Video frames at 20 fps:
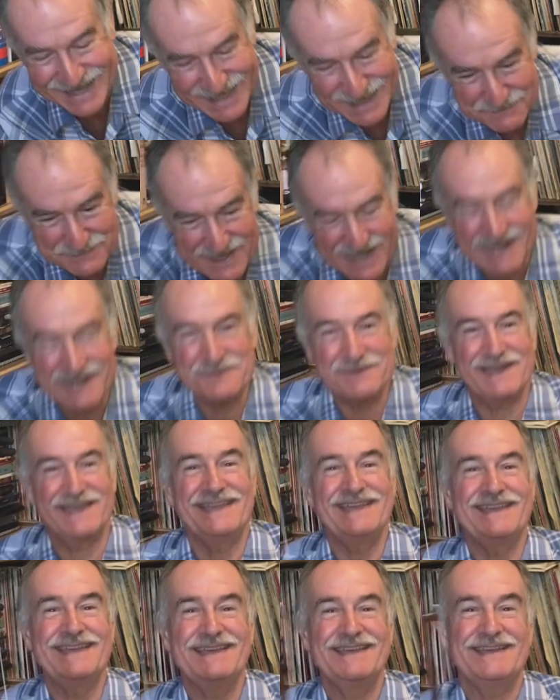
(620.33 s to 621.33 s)
But
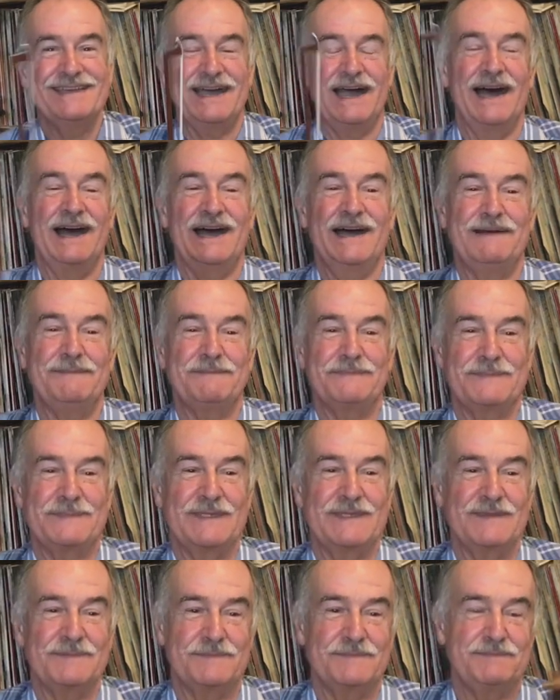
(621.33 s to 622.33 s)
anyway,
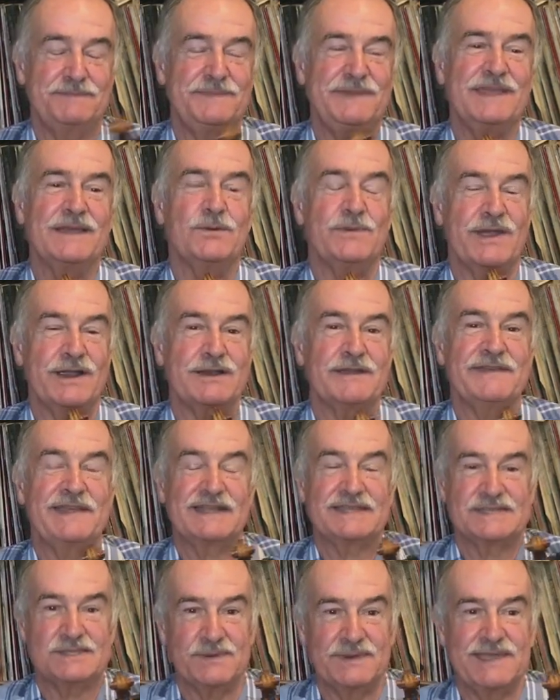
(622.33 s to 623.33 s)
be aware of
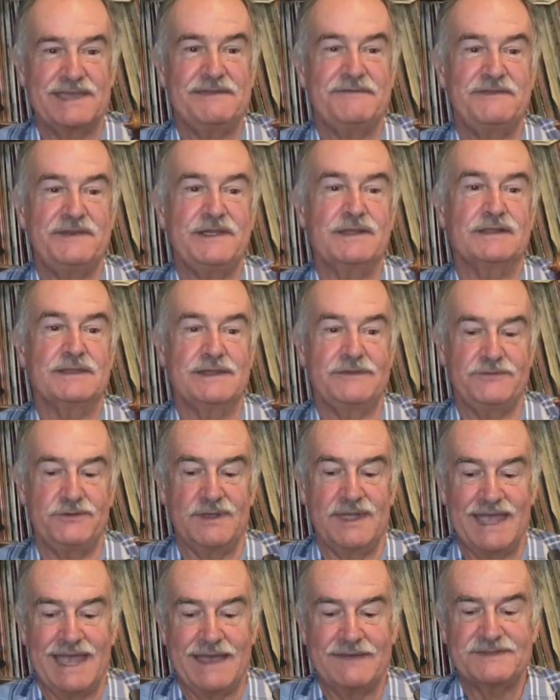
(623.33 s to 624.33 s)
that swingy feel, and if you
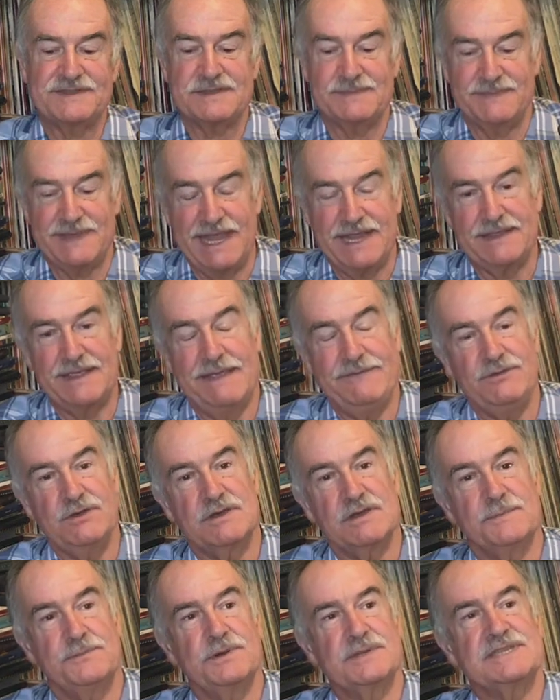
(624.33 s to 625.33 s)
have if you
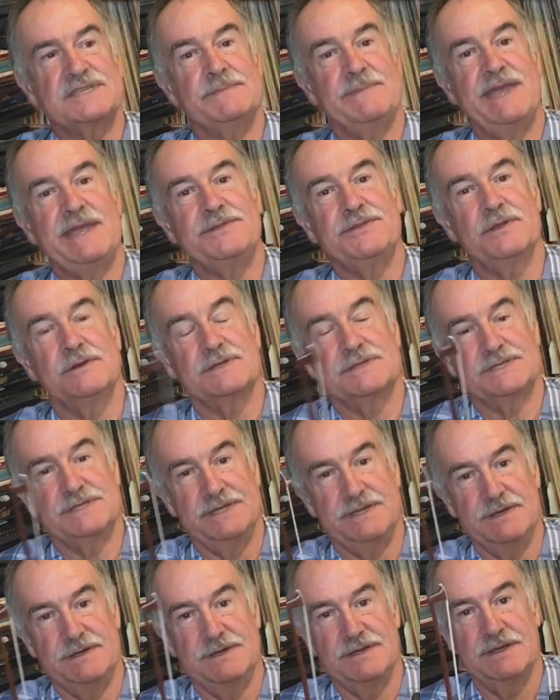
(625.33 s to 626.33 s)
can put some eighth notes in,
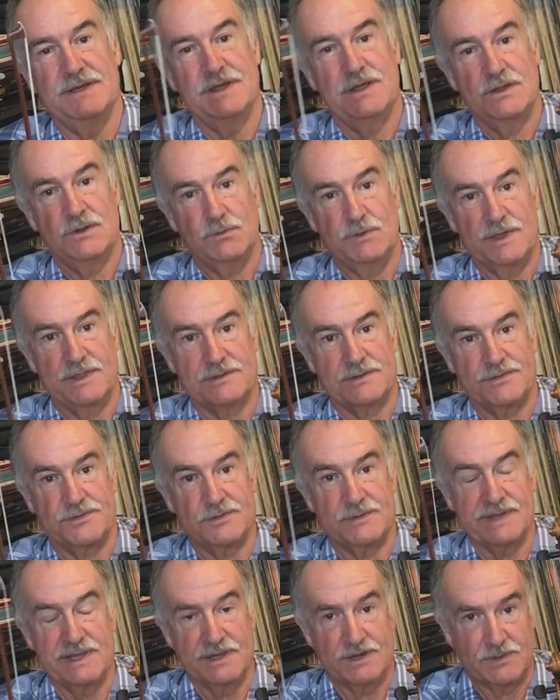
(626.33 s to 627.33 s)
whether
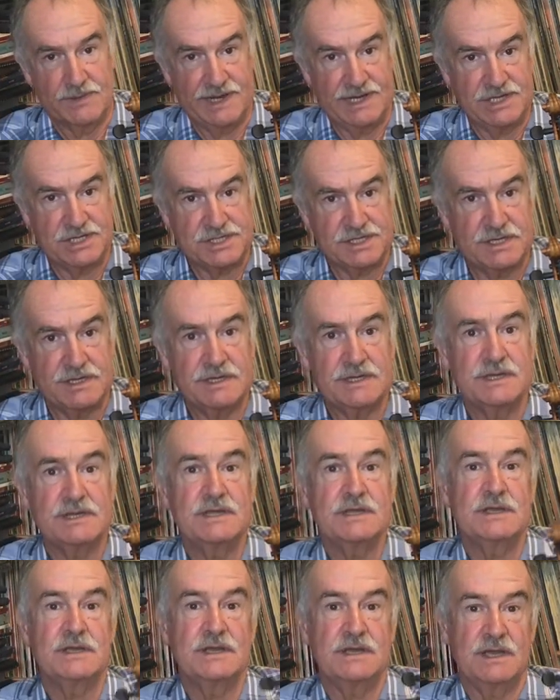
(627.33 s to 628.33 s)
through iteration
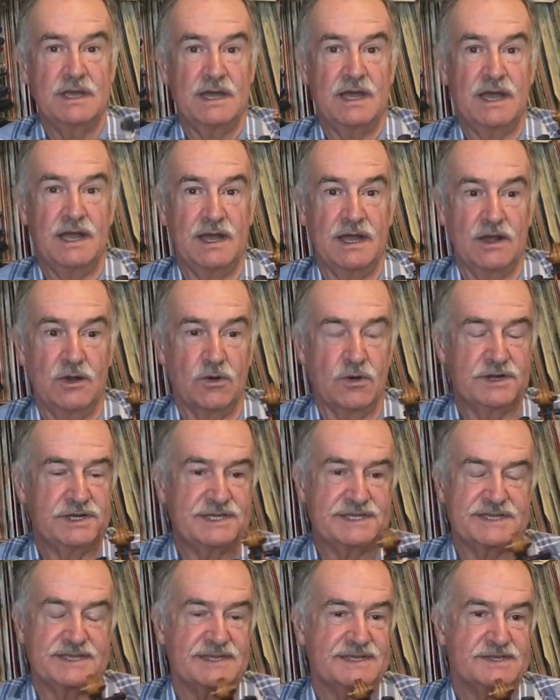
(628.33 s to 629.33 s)
or
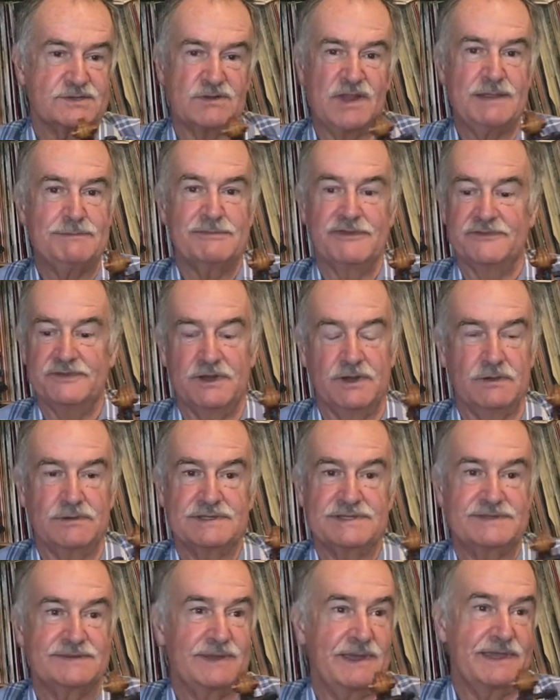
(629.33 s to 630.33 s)
just a stream of
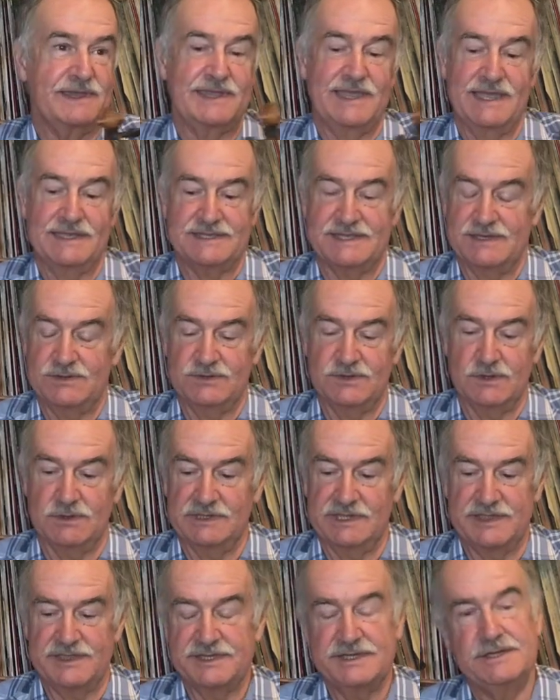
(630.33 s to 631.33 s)
notes, like as in Don't
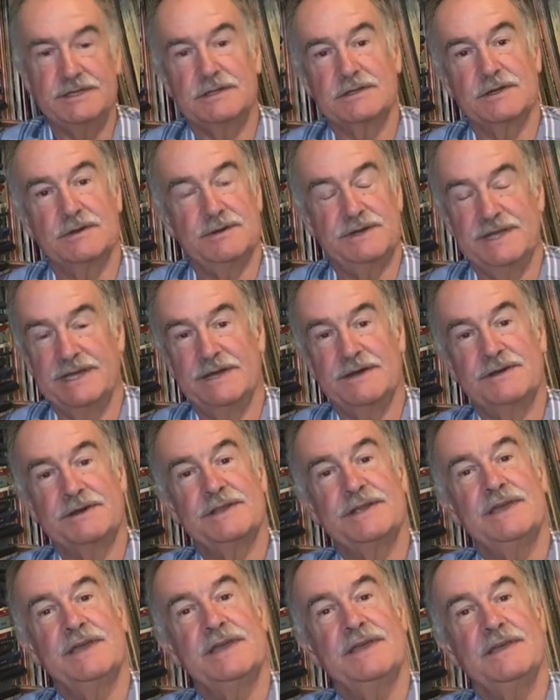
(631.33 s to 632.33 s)
Let the Deal Go Down,
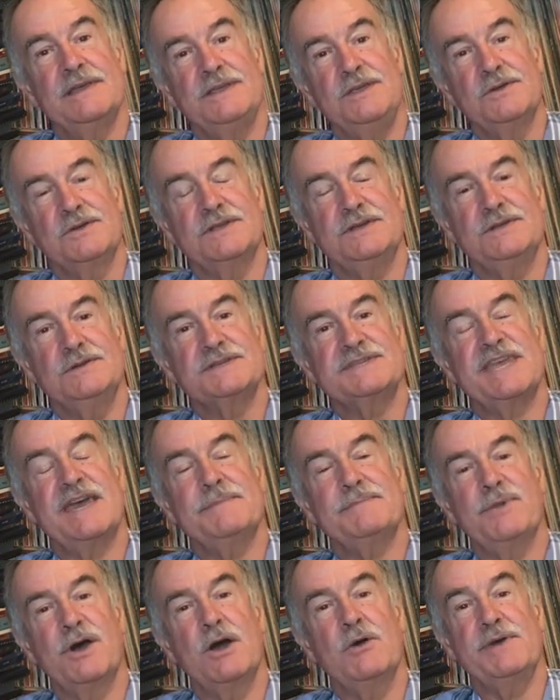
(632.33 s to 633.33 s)
you can use
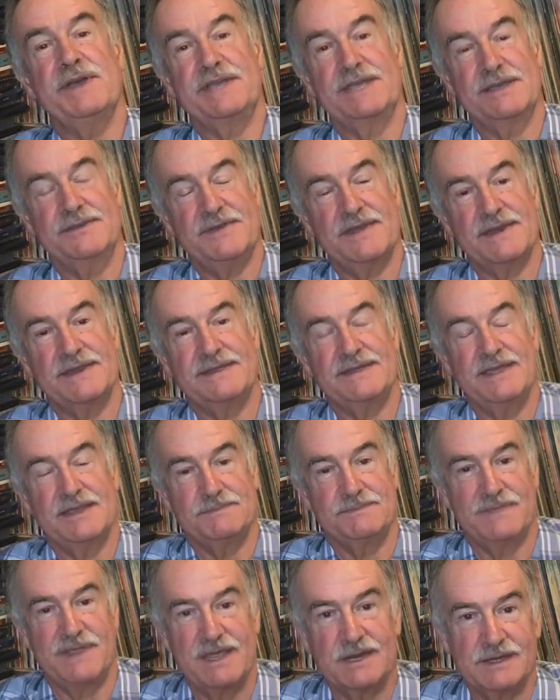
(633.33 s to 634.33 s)
that bowing, and then
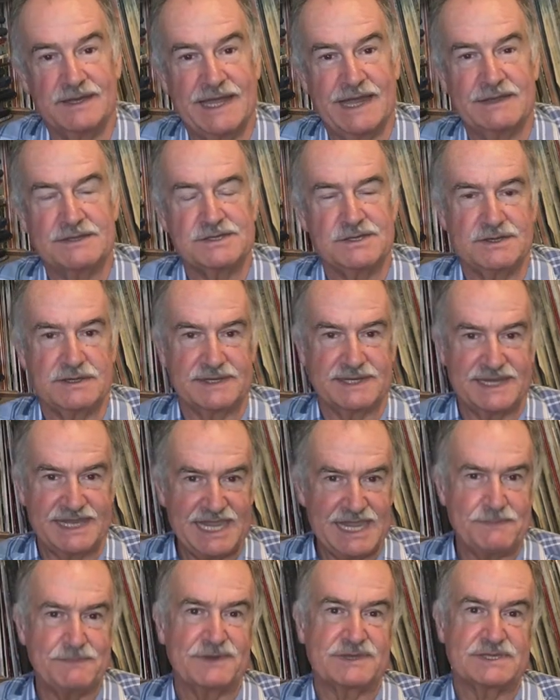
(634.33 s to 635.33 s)
it allows you to
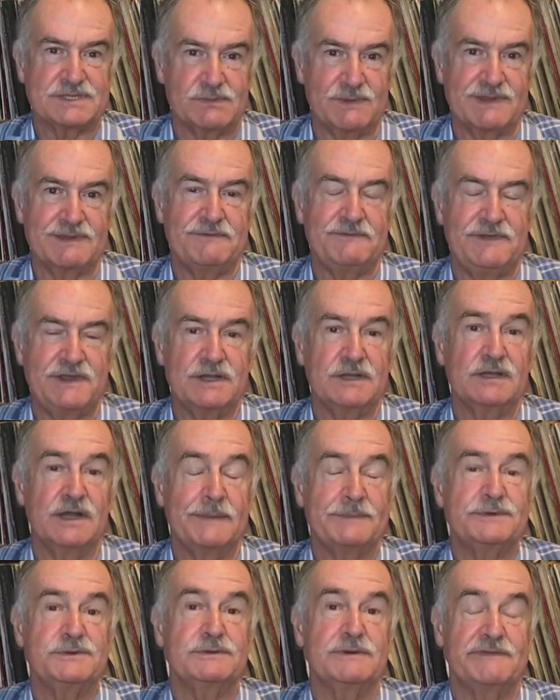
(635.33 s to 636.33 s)
keep a swing feel
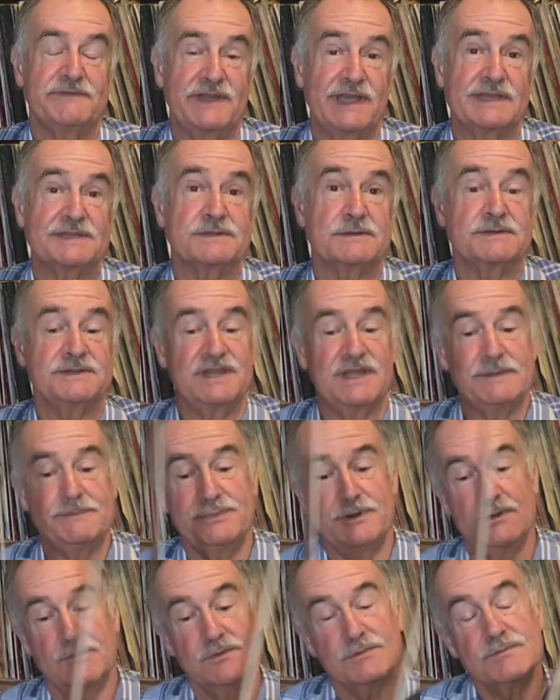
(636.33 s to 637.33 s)
up to a faster tempo.